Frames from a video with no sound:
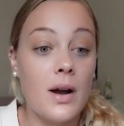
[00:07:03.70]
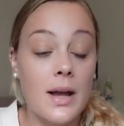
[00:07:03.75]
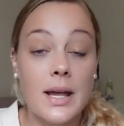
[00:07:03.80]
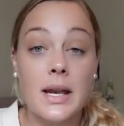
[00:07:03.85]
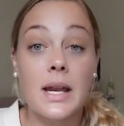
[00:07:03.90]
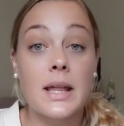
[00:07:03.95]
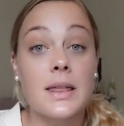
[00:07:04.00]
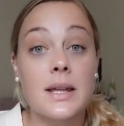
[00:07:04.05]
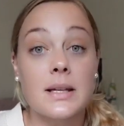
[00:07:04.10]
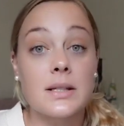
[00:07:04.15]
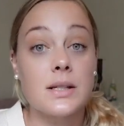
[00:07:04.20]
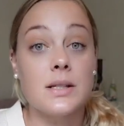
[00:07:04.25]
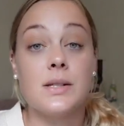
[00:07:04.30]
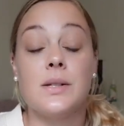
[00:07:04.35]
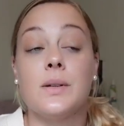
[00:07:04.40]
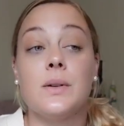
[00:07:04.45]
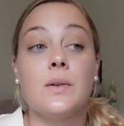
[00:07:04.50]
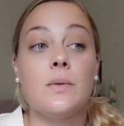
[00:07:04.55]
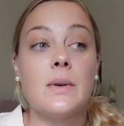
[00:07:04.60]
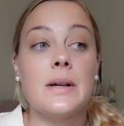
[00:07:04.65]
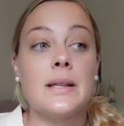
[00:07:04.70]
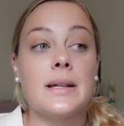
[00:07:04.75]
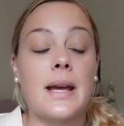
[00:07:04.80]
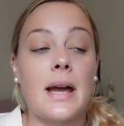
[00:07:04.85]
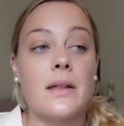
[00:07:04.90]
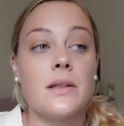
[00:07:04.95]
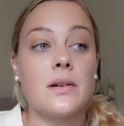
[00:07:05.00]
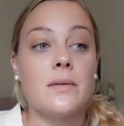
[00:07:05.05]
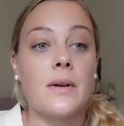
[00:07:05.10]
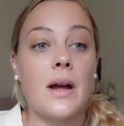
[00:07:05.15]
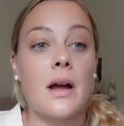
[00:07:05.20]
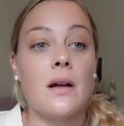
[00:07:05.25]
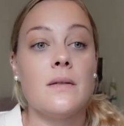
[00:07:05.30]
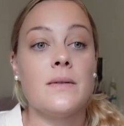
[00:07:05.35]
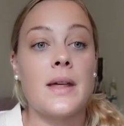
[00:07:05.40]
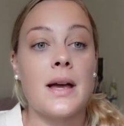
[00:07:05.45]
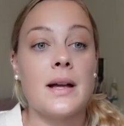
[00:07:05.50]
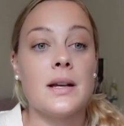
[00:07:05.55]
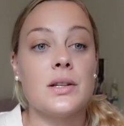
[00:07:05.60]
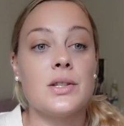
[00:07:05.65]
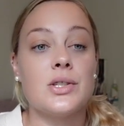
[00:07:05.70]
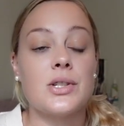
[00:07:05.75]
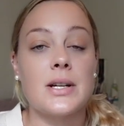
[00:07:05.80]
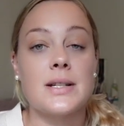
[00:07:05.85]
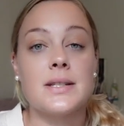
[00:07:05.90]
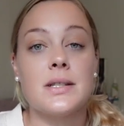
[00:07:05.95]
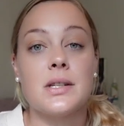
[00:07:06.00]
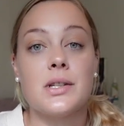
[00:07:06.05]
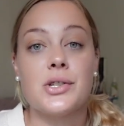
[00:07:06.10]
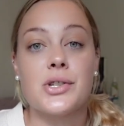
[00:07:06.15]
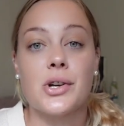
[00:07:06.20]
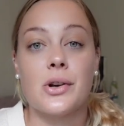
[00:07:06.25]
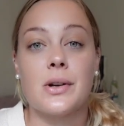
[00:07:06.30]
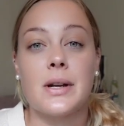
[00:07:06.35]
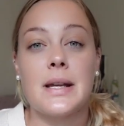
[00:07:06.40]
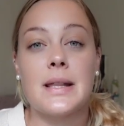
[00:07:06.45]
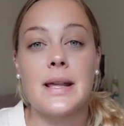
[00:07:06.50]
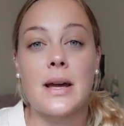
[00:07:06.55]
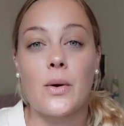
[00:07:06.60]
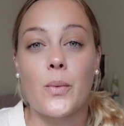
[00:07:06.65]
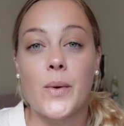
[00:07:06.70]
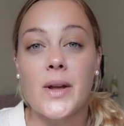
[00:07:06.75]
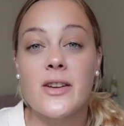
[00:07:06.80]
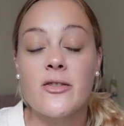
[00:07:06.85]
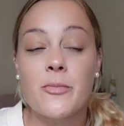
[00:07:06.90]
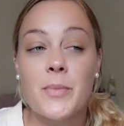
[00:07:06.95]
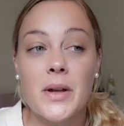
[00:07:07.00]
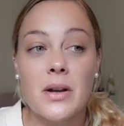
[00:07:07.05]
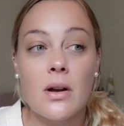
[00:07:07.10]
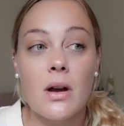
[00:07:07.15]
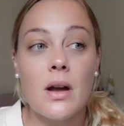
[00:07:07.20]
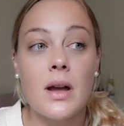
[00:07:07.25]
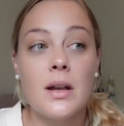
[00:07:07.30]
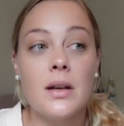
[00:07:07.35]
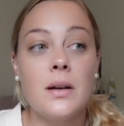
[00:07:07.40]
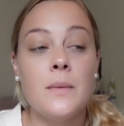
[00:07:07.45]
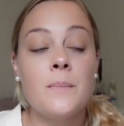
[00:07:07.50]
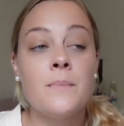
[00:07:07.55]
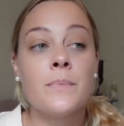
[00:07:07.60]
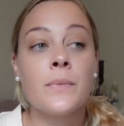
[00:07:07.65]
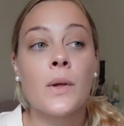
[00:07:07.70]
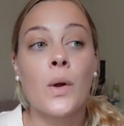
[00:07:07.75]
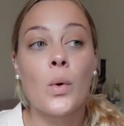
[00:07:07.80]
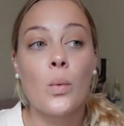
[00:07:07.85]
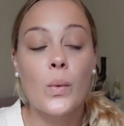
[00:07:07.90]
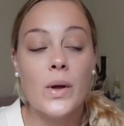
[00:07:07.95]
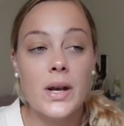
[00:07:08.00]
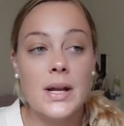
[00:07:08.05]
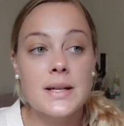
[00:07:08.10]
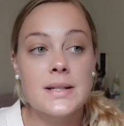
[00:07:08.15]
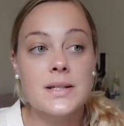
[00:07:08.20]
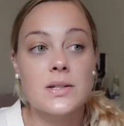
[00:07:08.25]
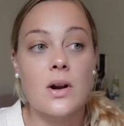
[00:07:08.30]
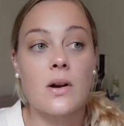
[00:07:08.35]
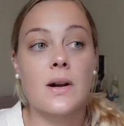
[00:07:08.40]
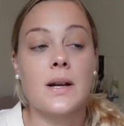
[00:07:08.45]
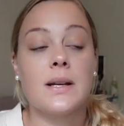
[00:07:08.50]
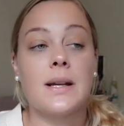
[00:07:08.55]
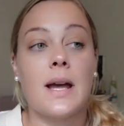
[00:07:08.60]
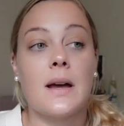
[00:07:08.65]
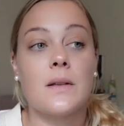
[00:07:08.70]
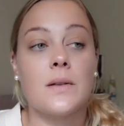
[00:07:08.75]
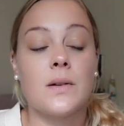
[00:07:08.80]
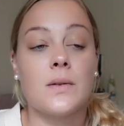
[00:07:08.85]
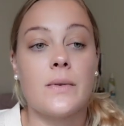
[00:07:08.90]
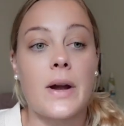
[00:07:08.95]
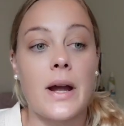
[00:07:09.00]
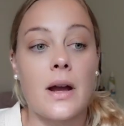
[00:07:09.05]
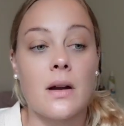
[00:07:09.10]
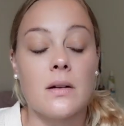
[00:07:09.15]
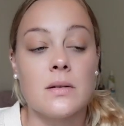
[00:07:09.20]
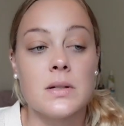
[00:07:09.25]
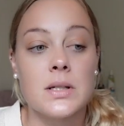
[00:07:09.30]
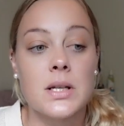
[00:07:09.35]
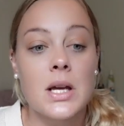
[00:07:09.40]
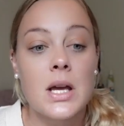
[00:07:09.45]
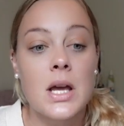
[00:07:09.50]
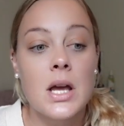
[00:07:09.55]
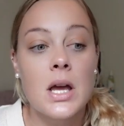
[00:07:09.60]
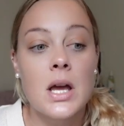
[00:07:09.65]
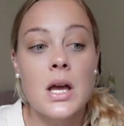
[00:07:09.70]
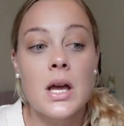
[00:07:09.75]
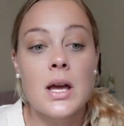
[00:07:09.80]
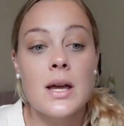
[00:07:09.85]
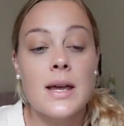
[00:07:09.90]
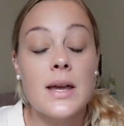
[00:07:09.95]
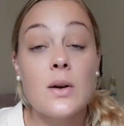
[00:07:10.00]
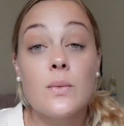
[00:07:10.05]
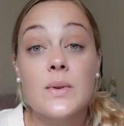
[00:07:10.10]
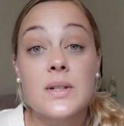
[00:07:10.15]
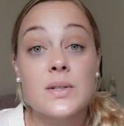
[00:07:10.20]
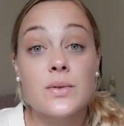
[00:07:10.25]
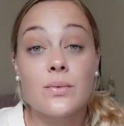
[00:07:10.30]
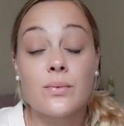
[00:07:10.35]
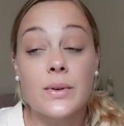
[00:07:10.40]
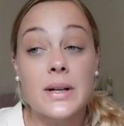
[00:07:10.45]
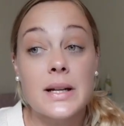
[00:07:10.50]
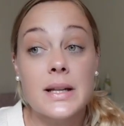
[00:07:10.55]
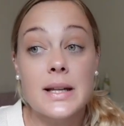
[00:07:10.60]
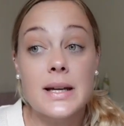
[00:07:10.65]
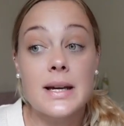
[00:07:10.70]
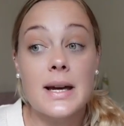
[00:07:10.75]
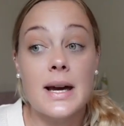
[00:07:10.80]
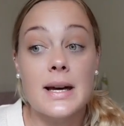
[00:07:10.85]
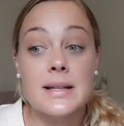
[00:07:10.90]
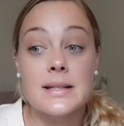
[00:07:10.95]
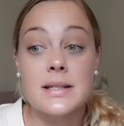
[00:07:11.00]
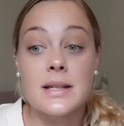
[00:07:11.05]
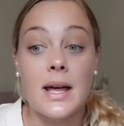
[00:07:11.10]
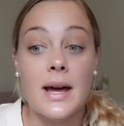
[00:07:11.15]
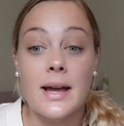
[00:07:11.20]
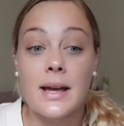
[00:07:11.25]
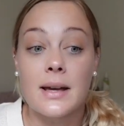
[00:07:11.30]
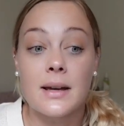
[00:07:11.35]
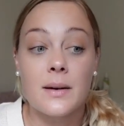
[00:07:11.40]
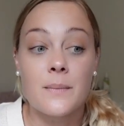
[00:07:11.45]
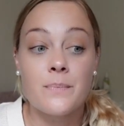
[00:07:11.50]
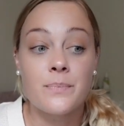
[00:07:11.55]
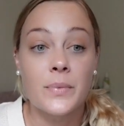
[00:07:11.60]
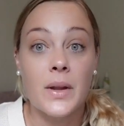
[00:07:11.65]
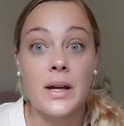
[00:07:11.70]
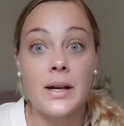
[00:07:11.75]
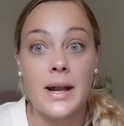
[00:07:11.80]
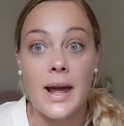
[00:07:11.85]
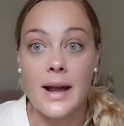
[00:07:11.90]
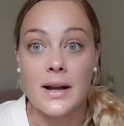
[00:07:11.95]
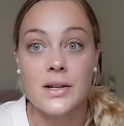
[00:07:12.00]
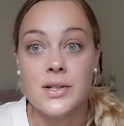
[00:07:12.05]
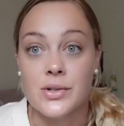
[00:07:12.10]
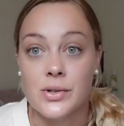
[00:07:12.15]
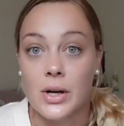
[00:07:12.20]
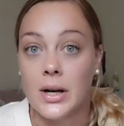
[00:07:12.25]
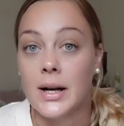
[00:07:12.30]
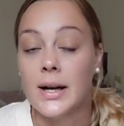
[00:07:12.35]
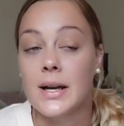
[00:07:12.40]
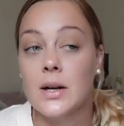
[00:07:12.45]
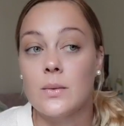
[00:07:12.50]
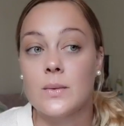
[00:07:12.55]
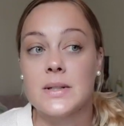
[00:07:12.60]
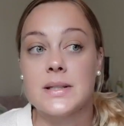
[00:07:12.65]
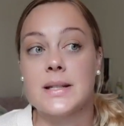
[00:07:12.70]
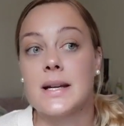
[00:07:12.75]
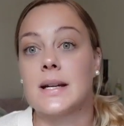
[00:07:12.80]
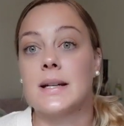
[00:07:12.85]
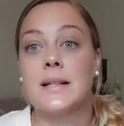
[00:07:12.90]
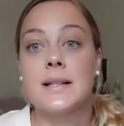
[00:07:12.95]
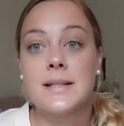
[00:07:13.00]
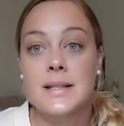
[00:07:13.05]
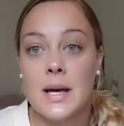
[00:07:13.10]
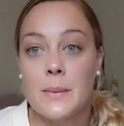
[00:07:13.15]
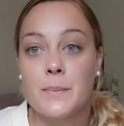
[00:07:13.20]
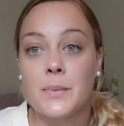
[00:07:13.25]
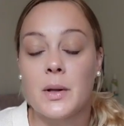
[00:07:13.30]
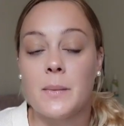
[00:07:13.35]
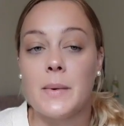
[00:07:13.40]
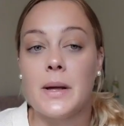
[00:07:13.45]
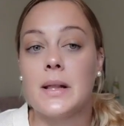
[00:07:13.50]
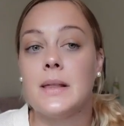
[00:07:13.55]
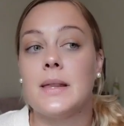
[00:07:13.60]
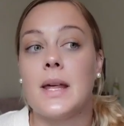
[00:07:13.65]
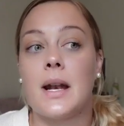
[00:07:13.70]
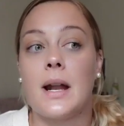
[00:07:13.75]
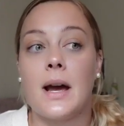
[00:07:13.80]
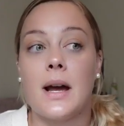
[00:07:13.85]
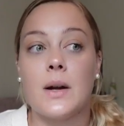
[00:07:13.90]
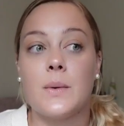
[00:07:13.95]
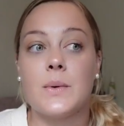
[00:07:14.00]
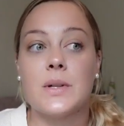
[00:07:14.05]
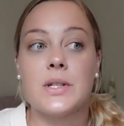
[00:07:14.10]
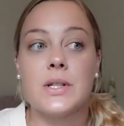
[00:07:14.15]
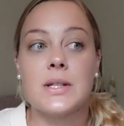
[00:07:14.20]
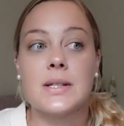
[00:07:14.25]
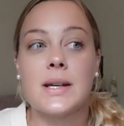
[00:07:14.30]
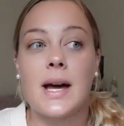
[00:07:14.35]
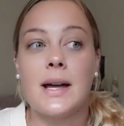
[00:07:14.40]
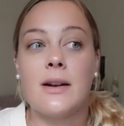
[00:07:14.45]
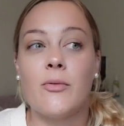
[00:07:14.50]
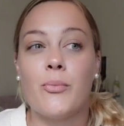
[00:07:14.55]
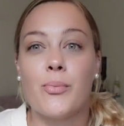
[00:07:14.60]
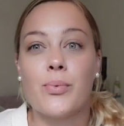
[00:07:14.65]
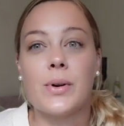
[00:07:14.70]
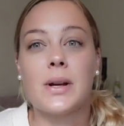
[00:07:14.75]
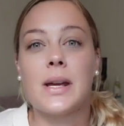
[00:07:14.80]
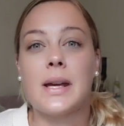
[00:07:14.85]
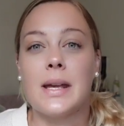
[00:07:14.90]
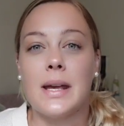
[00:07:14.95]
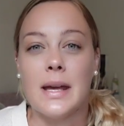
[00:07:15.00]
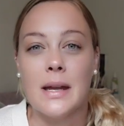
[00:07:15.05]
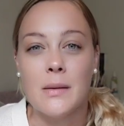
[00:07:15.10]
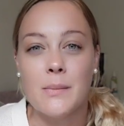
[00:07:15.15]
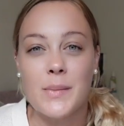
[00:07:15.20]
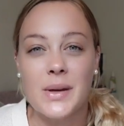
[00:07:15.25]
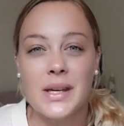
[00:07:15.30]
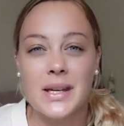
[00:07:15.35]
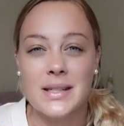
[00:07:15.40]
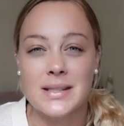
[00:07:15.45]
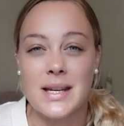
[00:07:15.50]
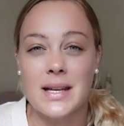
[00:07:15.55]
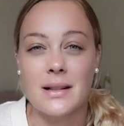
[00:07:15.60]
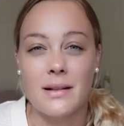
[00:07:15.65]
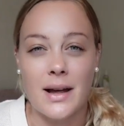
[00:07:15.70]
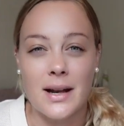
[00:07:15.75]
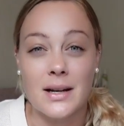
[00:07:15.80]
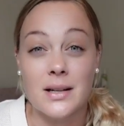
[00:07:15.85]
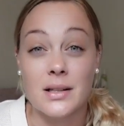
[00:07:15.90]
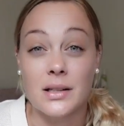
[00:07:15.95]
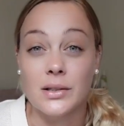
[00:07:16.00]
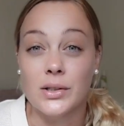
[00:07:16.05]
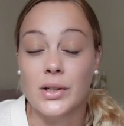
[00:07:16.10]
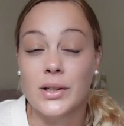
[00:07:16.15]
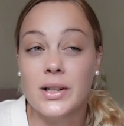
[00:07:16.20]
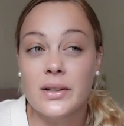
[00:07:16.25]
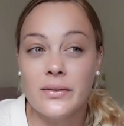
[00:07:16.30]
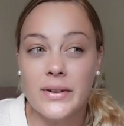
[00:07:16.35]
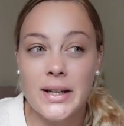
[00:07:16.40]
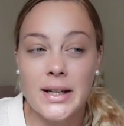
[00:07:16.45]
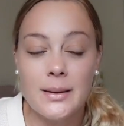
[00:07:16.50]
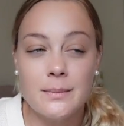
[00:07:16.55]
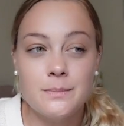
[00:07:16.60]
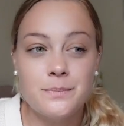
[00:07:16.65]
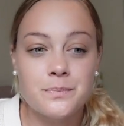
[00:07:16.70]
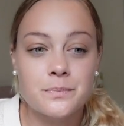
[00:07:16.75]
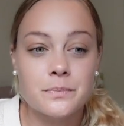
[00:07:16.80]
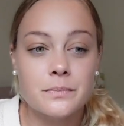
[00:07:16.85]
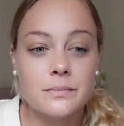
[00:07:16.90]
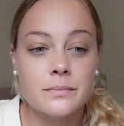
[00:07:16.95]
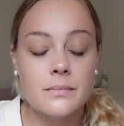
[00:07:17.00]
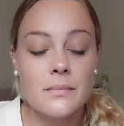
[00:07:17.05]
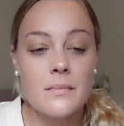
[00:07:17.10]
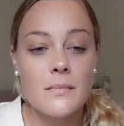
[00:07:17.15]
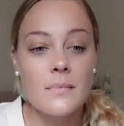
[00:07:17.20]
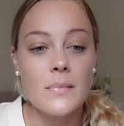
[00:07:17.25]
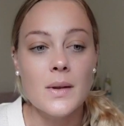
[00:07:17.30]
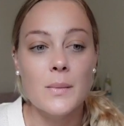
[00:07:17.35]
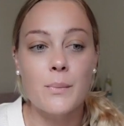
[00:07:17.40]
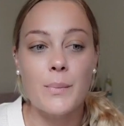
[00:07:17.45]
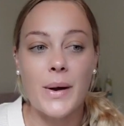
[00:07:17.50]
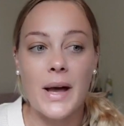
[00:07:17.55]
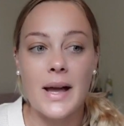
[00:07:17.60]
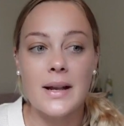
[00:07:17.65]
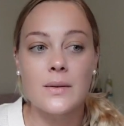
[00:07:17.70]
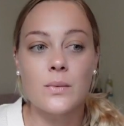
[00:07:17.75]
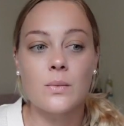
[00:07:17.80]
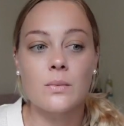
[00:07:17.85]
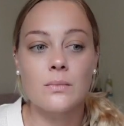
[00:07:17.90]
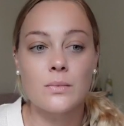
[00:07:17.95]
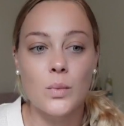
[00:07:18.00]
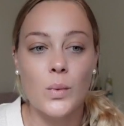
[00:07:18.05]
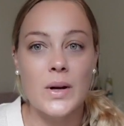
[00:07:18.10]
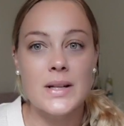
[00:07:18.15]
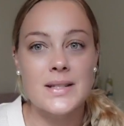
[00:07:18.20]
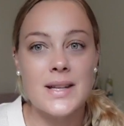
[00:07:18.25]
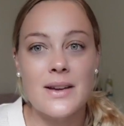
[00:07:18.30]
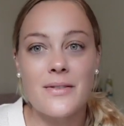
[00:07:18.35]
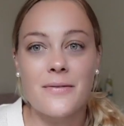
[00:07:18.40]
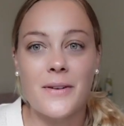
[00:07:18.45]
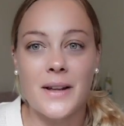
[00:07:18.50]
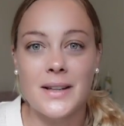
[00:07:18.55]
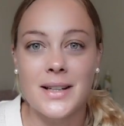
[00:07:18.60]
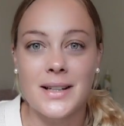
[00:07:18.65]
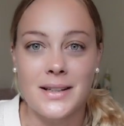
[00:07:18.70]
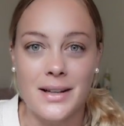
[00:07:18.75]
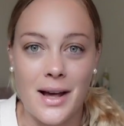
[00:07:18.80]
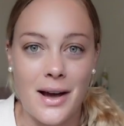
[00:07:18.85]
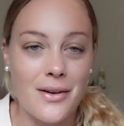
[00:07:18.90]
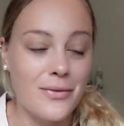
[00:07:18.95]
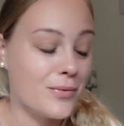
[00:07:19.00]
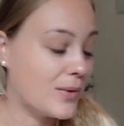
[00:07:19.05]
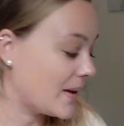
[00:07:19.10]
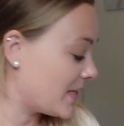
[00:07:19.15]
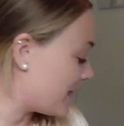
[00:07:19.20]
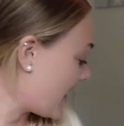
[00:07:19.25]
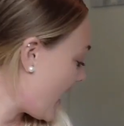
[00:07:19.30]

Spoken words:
anything to do with Gather Round, that is just the journey that we've been on. When I started Gather Round, it was really as like an extra. It was like a supplement that I was just kind of bringing in because I liked the look of it. But once I fell in love with